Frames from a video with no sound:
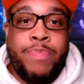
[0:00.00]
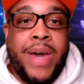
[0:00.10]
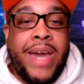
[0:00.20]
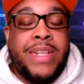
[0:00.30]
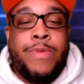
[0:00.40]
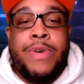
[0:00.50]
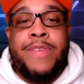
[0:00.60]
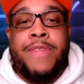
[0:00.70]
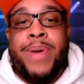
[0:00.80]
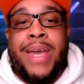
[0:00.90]
You probably just
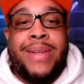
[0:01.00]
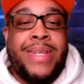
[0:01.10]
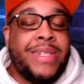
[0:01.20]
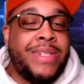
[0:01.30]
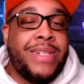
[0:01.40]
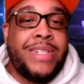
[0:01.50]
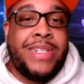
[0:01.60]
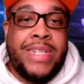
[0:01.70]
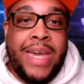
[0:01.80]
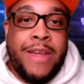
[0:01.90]
weren't paying attention to
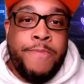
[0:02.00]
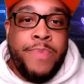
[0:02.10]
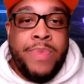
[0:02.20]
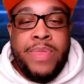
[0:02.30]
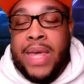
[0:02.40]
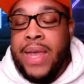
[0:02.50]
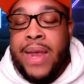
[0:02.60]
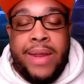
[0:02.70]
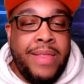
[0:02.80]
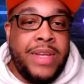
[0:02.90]
shit that
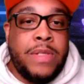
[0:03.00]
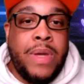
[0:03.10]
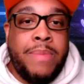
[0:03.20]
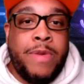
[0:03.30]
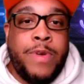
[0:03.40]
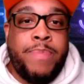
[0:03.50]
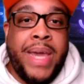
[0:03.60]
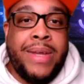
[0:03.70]
any of these women were